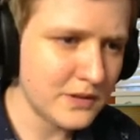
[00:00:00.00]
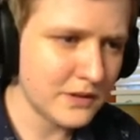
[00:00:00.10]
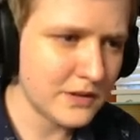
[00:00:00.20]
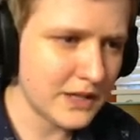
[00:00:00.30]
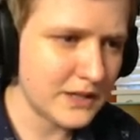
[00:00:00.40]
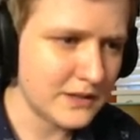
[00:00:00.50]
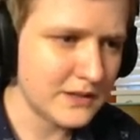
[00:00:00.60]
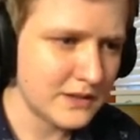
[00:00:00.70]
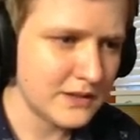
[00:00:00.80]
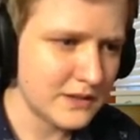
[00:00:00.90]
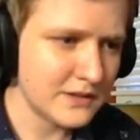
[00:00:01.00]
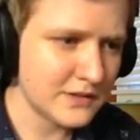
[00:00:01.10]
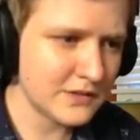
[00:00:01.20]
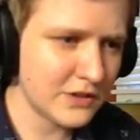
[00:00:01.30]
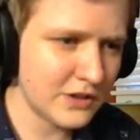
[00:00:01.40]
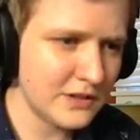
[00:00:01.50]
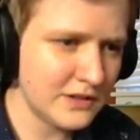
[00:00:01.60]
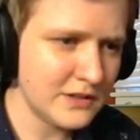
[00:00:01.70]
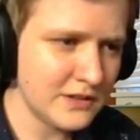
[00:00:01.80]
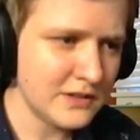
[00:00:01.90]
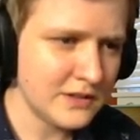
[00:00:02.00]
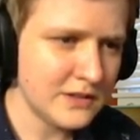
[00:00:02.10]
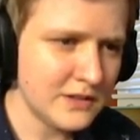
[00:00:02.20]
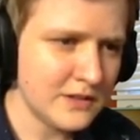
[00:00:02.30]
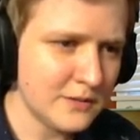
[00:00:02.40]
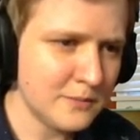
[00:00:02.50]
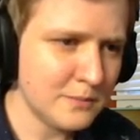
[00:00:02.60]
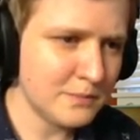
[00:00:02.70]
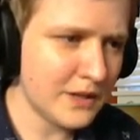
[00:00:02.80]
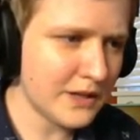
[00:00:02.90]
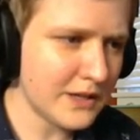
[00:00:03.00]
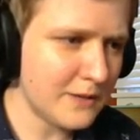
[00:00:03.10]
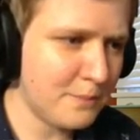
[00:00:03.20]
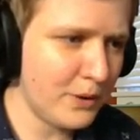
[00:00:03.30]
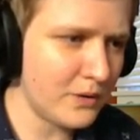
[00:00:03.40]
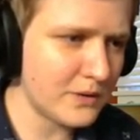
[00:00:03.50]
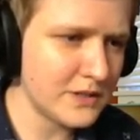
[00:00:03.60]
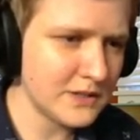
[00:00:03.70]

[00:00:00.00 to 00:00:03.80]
Okay. This is good. Block and poke